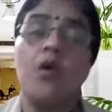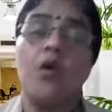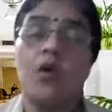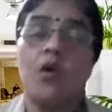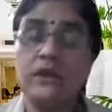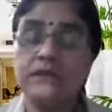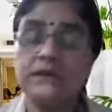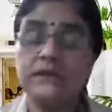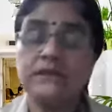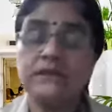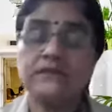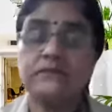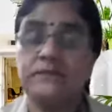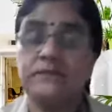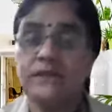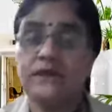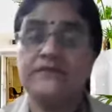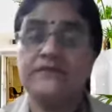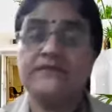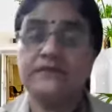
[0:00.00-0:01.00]
all this
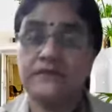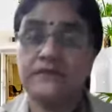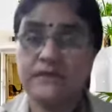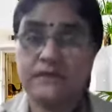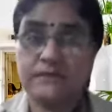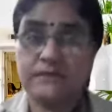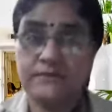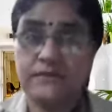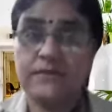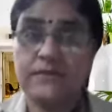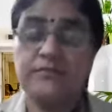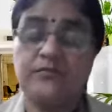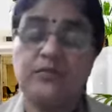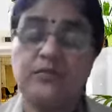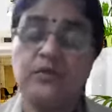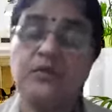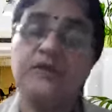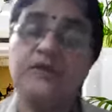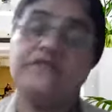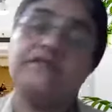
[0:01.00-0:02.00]
blood which has been
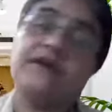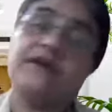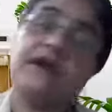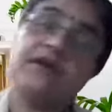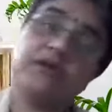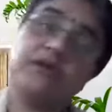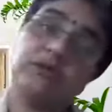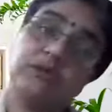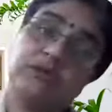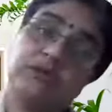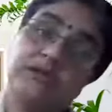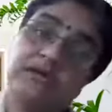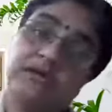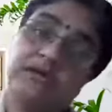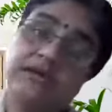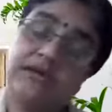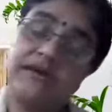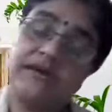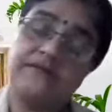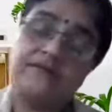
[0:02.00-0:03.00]
purified to the
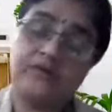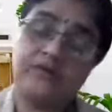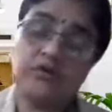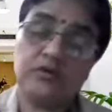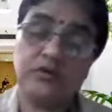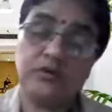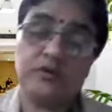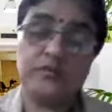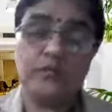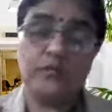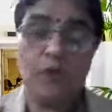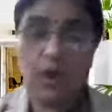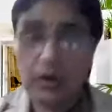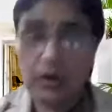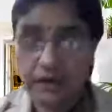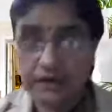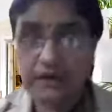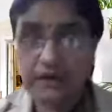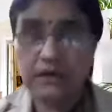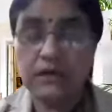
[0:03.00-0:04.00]
left
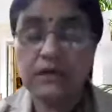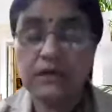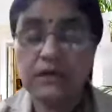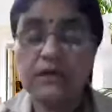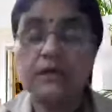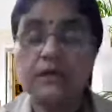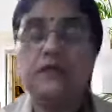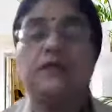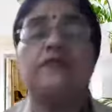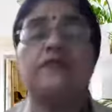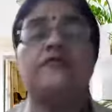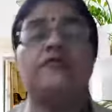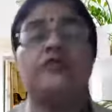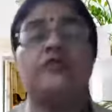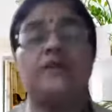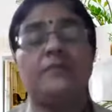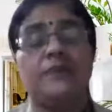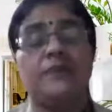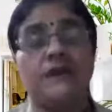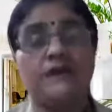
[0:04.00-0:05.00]
auricle.
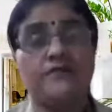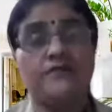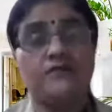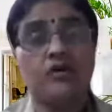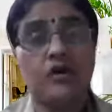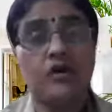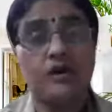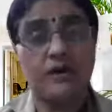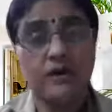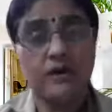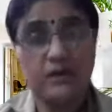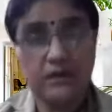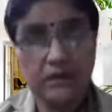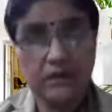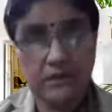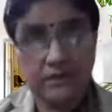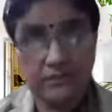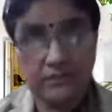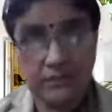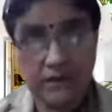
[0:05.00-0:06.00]
From left
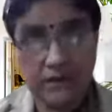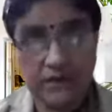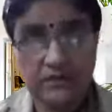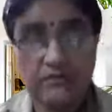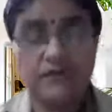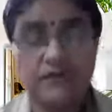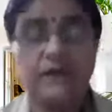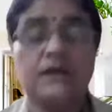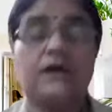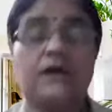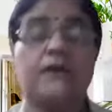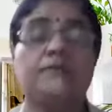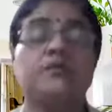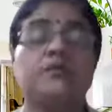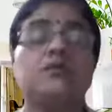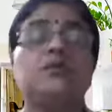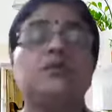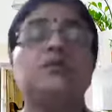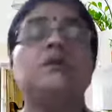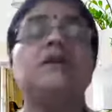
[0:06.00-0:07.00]
auricle, the blood will
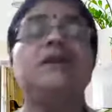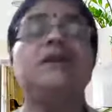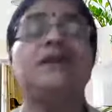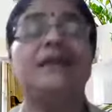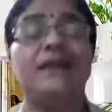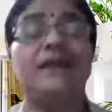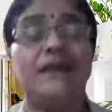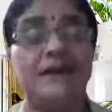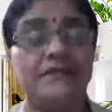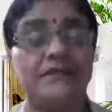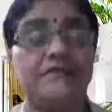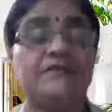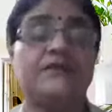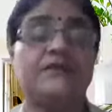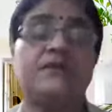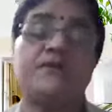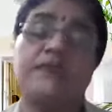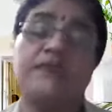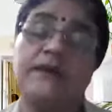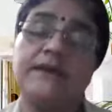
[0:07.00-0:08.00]
come to left
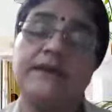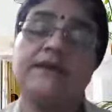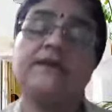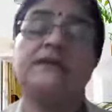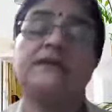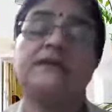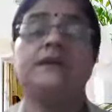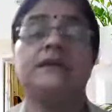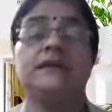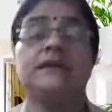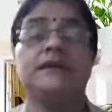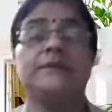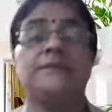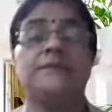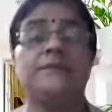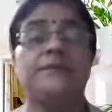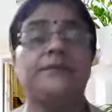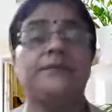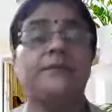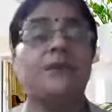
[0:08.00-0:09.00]
ventricle.
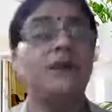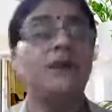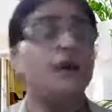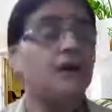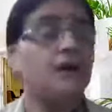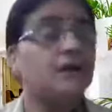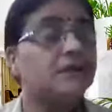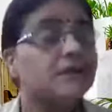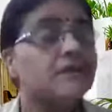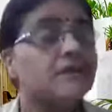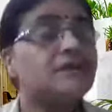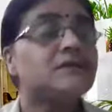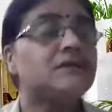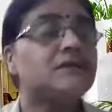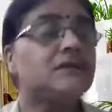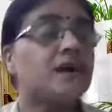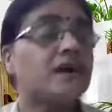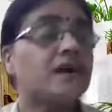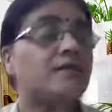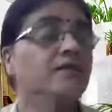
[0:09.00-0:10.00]

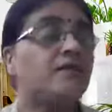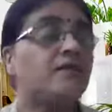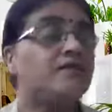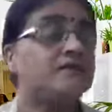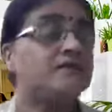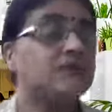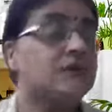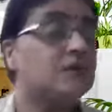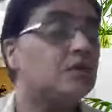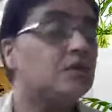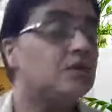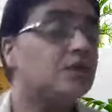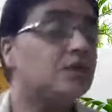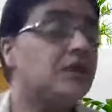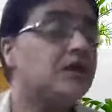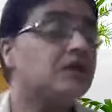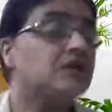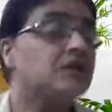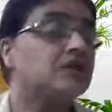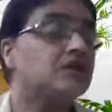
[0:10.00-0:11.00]
This type of
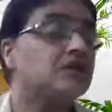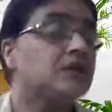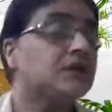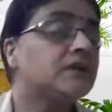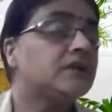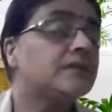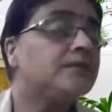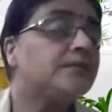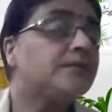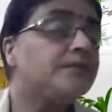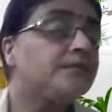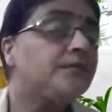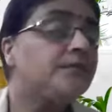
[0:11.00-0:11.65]
circulation